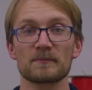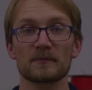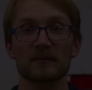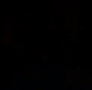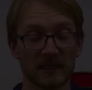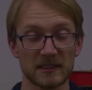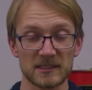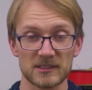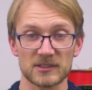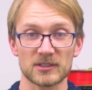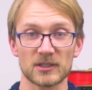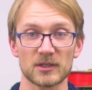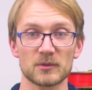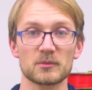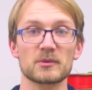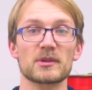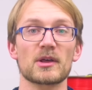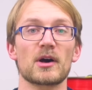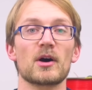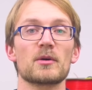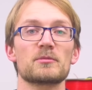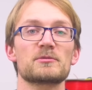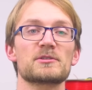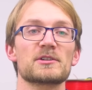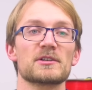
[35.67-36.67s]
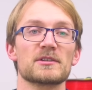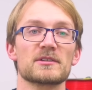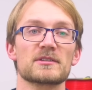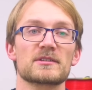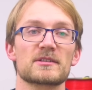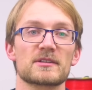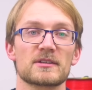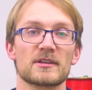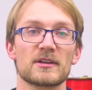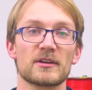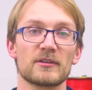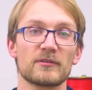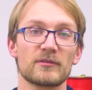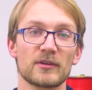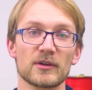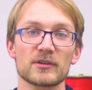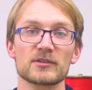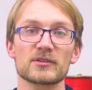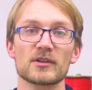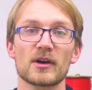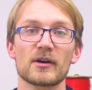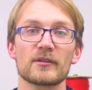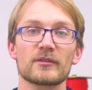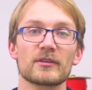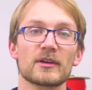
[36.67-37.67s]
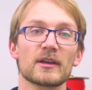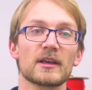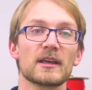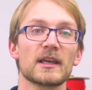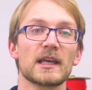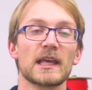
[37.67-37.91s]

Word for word: Let's start with options. First off,